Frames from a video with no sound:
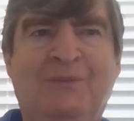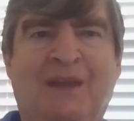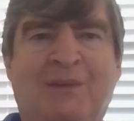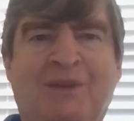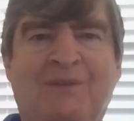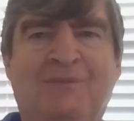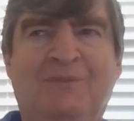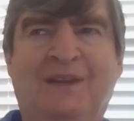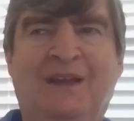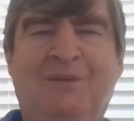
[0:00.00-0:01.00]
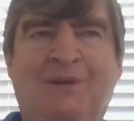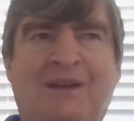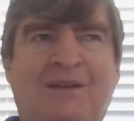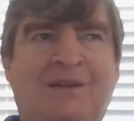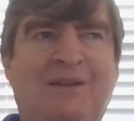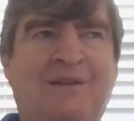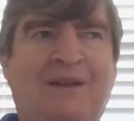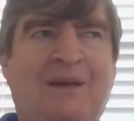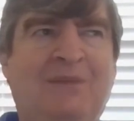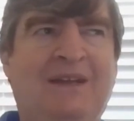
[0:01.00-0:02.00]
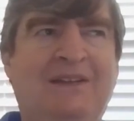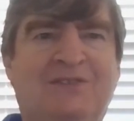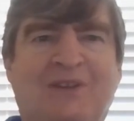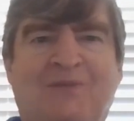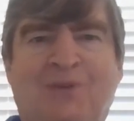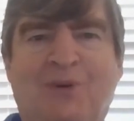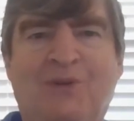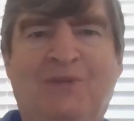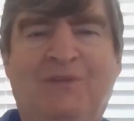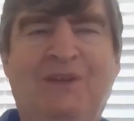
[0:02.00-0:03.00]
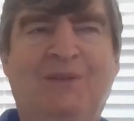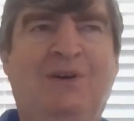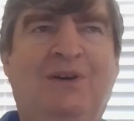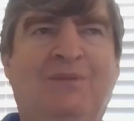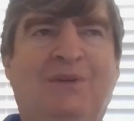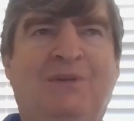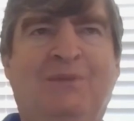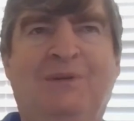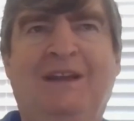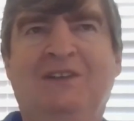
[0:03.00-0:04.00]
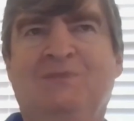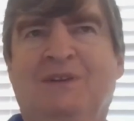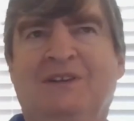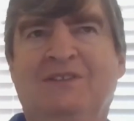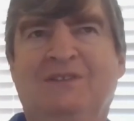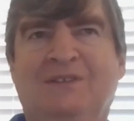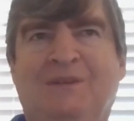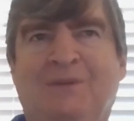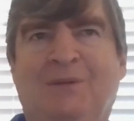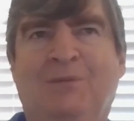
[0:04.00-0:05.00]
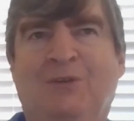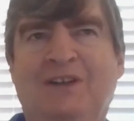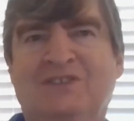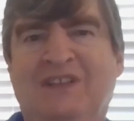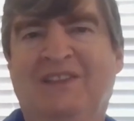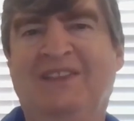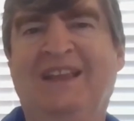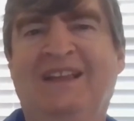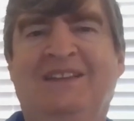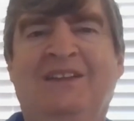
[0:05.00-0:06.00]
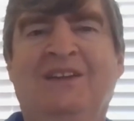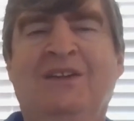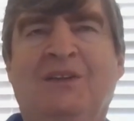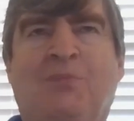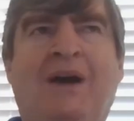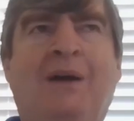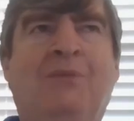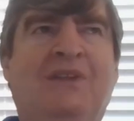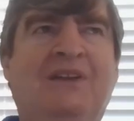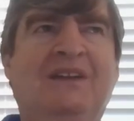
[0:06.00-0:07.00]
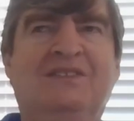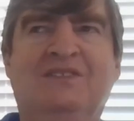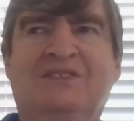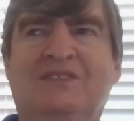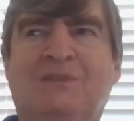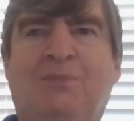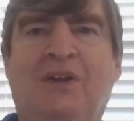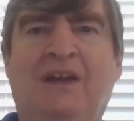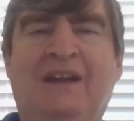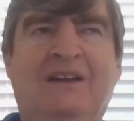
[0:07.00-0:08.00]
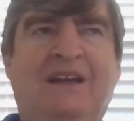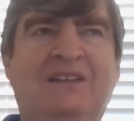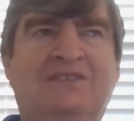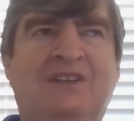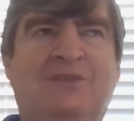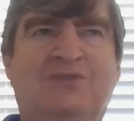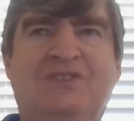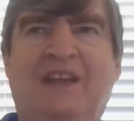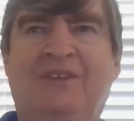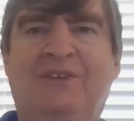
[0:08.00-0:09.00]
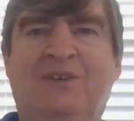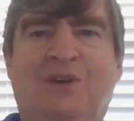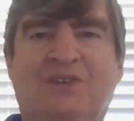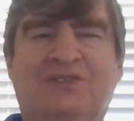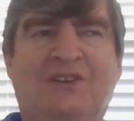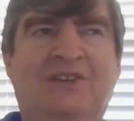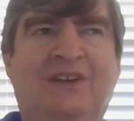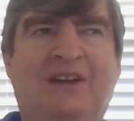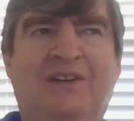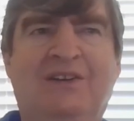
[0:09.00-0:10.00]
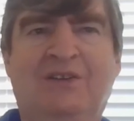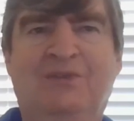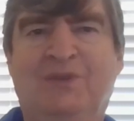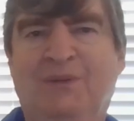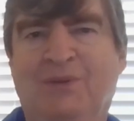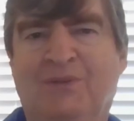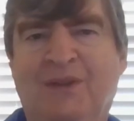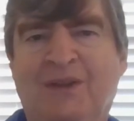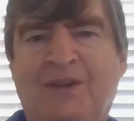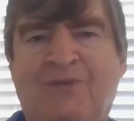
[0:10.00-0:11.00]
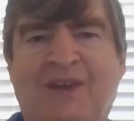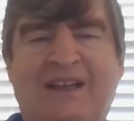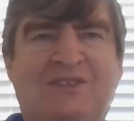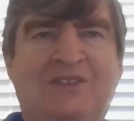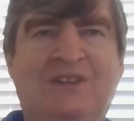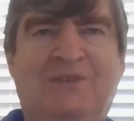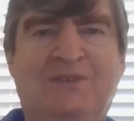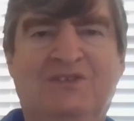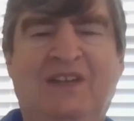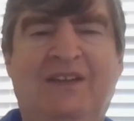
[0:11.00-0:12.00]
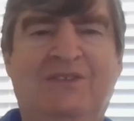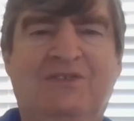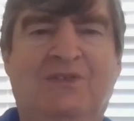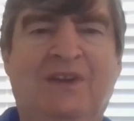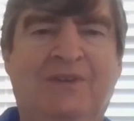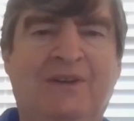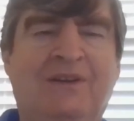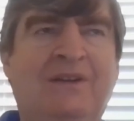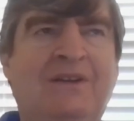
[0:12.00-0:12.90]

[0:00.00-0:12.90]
I mean, I'm not necessarily for the $15 minimum wage because minimum wage. I think the problem with it is it's applying a single standard across the entire country with vastly different standards of living.